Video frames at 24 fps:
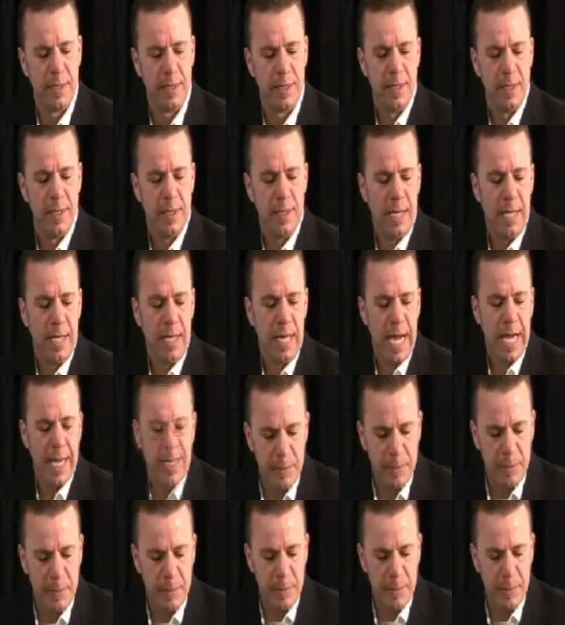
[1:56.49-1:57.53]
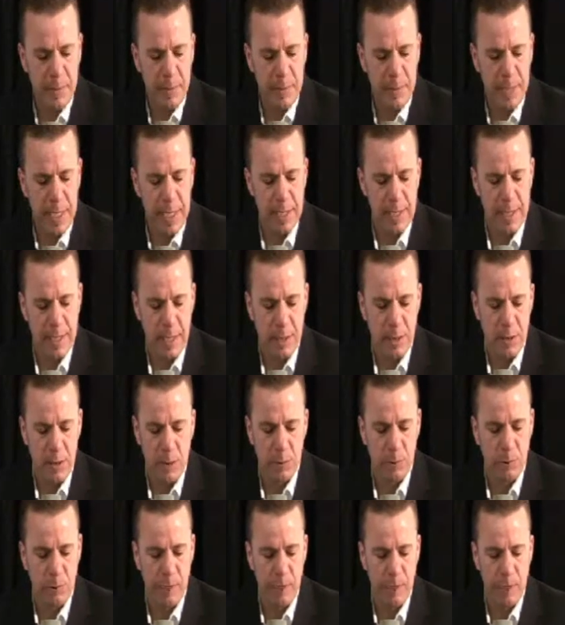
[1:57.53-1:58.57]
I guess the argument is that lawyers wouldn't
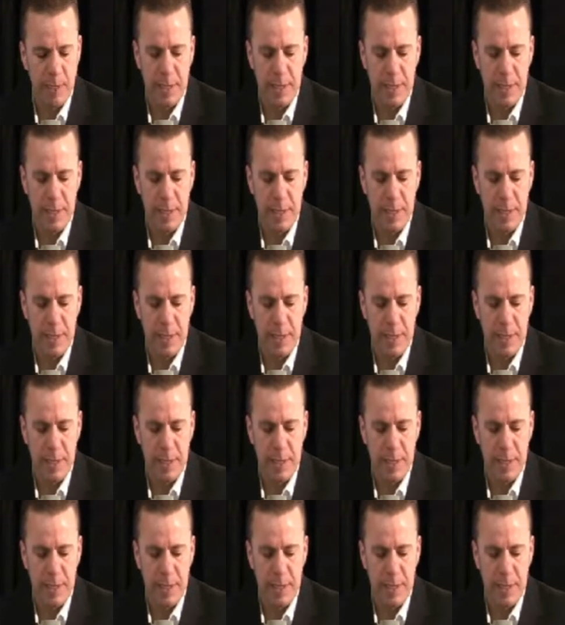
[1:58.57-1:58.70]
steal